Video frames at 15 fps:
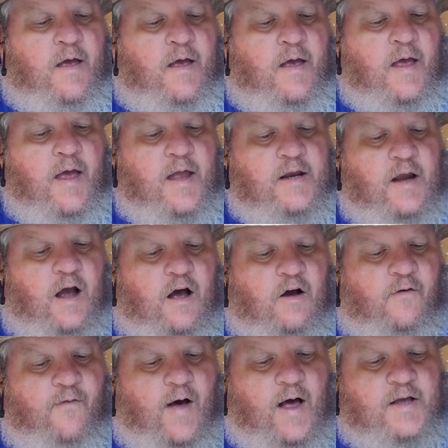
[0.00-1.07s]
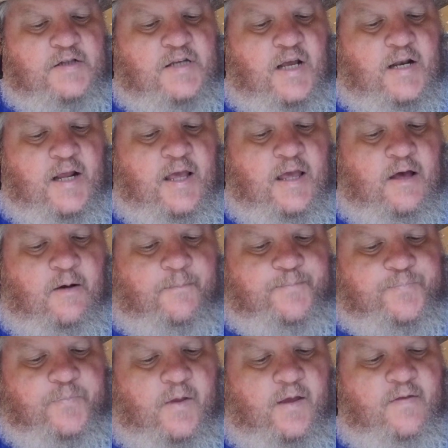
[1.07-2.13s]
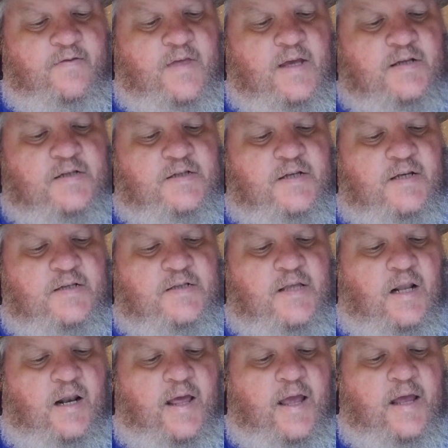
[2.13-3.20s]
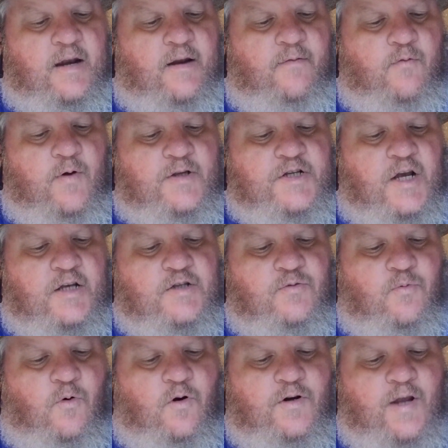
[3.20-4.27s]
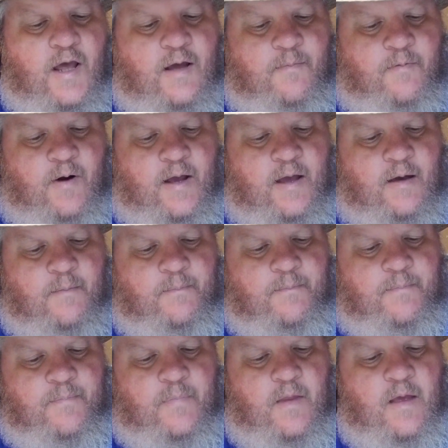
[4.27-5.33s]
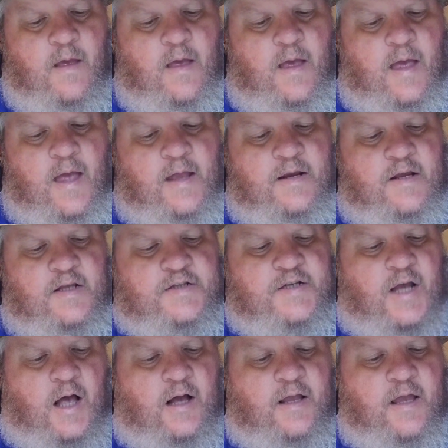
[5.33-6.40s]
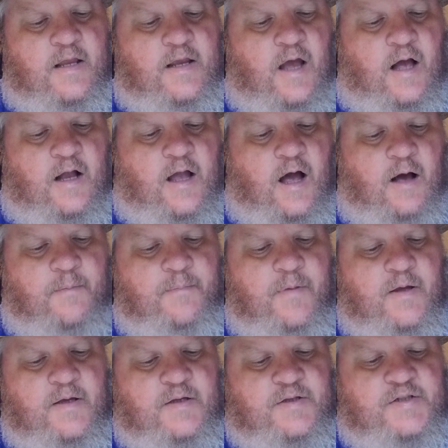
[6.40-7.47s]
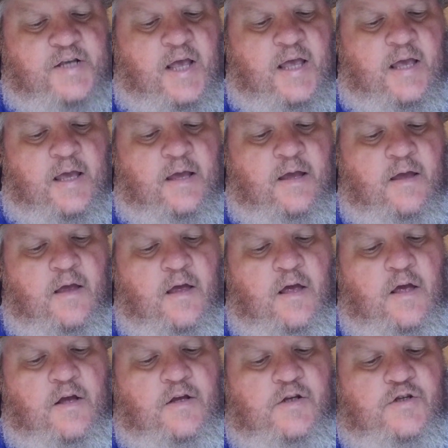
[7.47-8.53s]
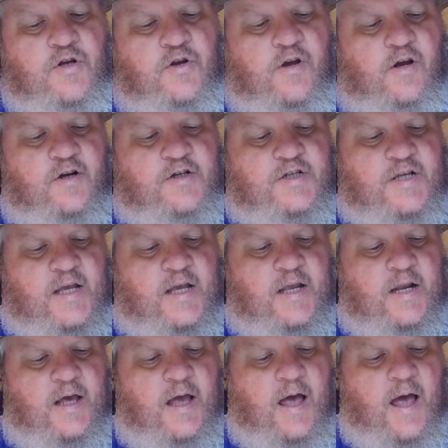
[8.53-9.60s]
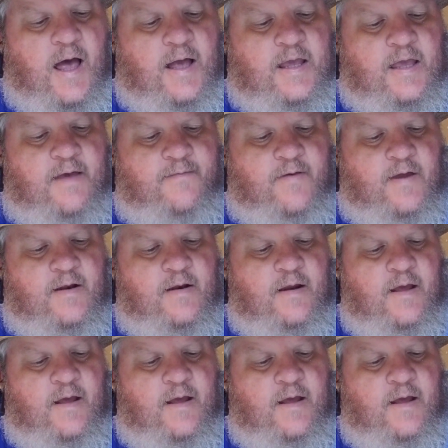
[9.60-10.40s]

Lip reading: And Yahovah said to him, This is the land of which I swore to Abraham, and Yitzhak, and Jacob, saying, To your seed I give it.